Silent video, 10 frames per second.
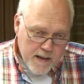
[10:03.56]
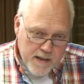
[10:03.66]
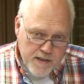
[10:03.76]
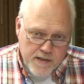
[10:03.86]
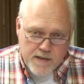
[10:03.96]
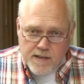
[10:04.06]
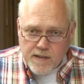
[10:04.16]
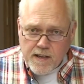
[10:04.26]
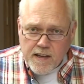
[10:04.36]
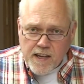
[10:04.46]
is
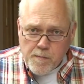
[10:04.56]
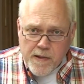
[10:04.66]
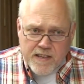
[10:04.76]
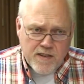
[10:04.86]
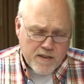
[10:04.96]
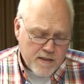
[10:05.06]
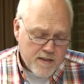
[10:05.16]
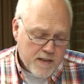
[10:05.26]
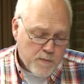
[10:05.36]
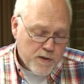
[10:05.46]
the capacitors
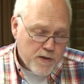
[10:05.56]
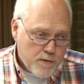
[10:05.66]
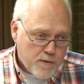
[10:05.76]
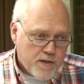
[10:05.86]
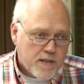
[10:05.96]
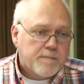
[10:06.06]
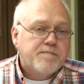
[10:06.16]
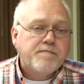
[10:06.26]
that were used.